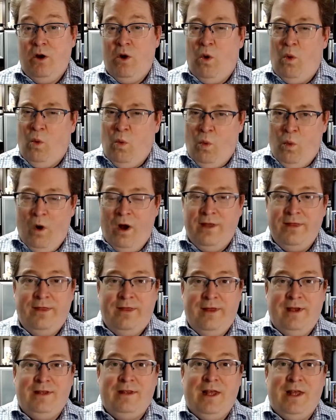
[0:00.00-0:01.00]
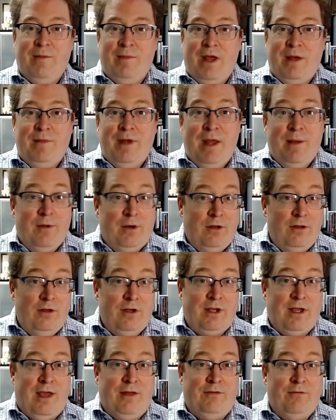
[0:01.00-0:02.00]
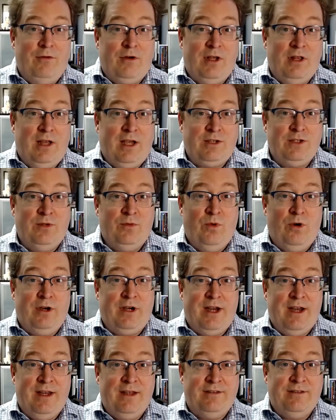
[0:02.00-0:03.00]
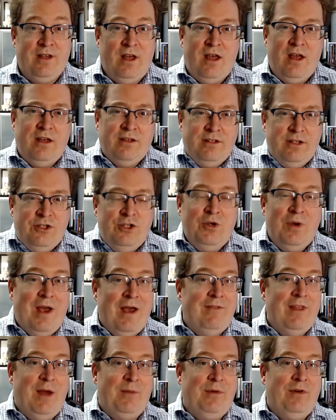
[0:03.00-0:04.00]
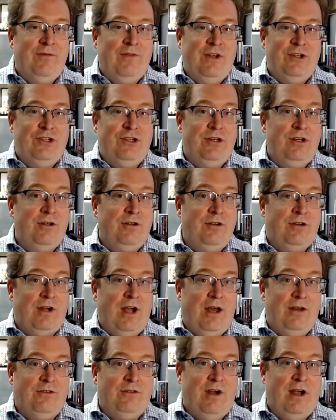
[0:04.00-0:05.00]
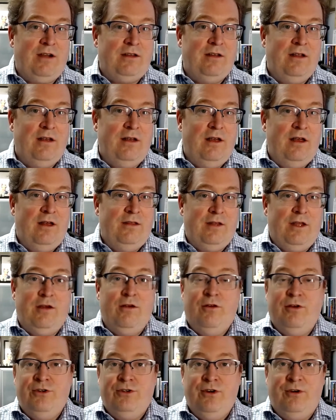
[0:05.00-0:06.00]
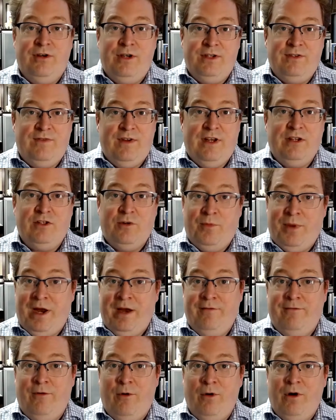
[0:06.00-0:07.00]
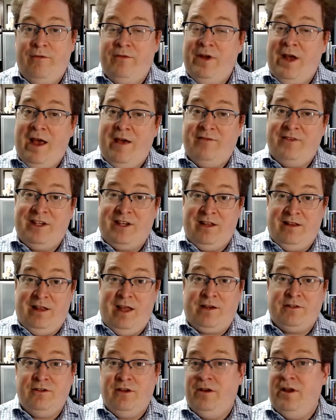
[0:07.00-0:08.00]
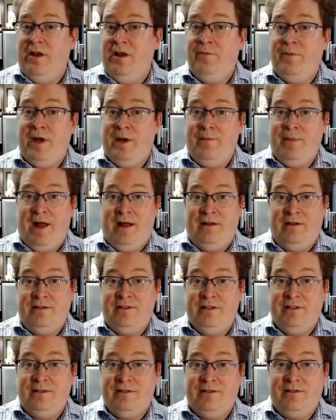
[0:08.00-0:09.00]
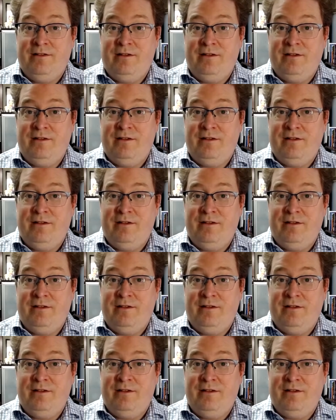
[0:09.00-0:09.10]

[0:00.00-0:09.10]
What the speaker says: One thing they may be able to look at through collection work is, did you have that provision in your contract that your attorney's fees are paid for if you have to collect on unpaid balances?